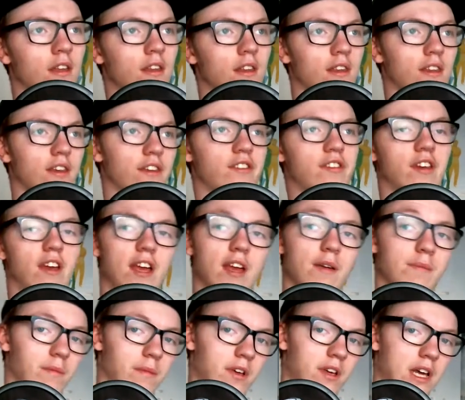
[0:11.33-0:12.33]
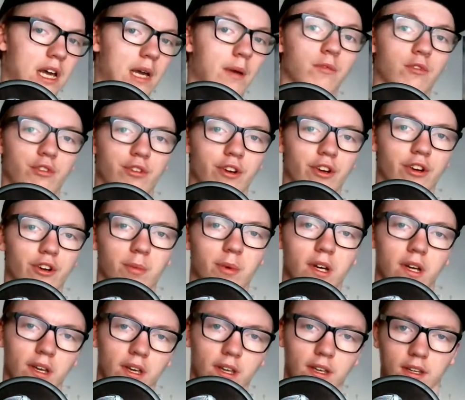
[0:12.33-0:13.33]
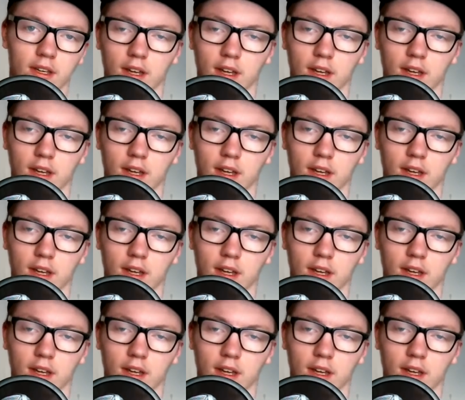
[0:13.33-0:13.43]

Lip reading: This Time I'm Triggered By.